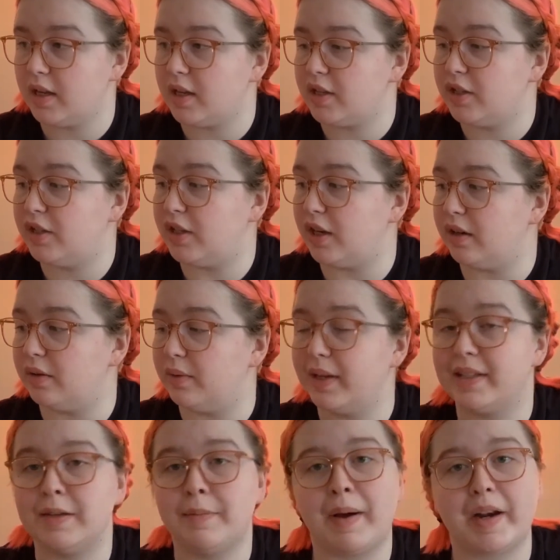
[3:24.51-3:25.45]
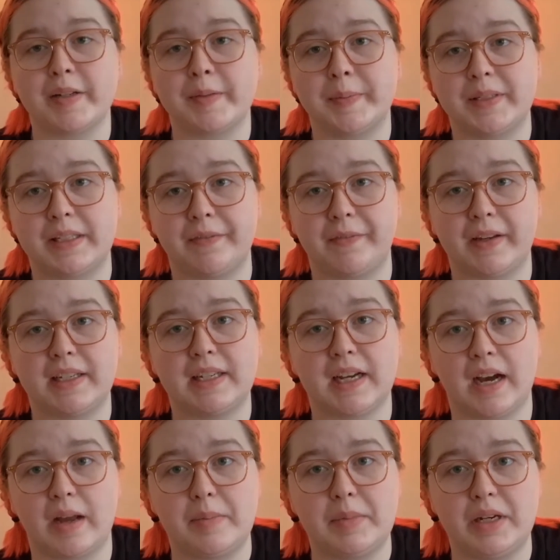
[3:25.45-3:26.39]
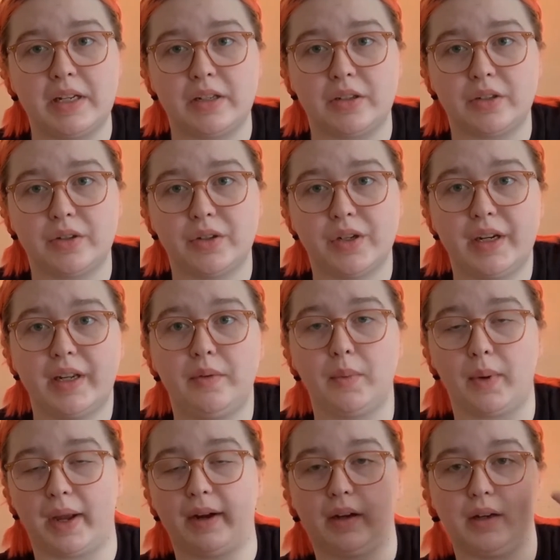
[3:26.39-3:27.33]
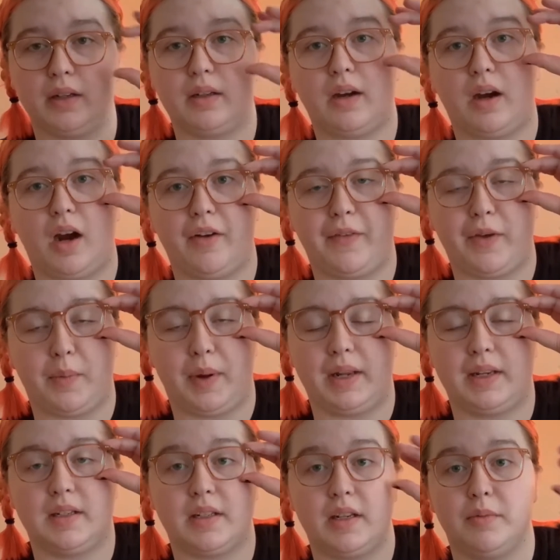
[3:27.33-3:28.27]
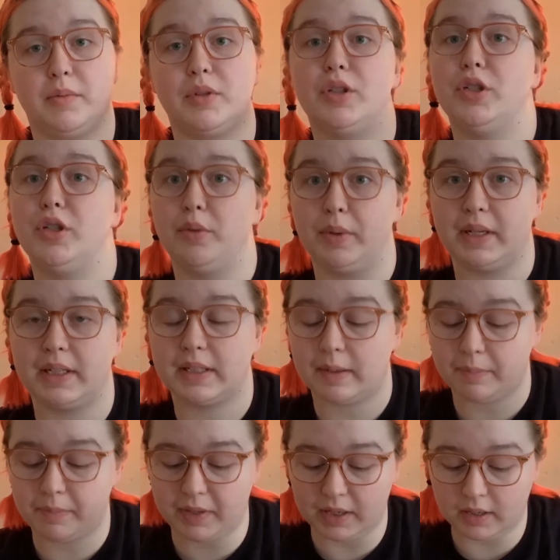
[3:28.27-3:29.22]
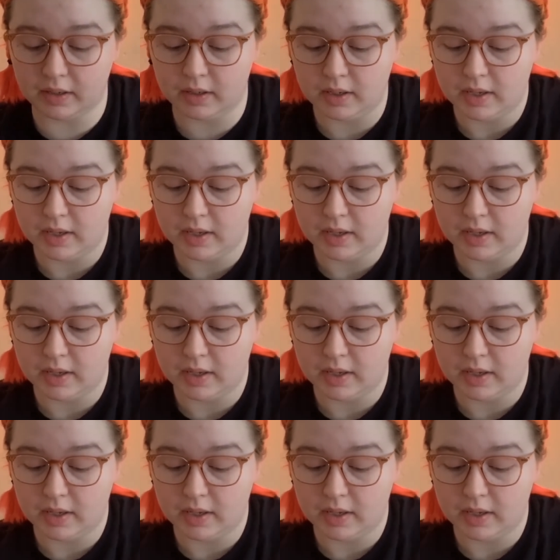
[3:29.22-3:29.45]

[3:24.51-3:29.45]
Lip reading: So it's about a specific time in history where Harvey Weinstein was doing something.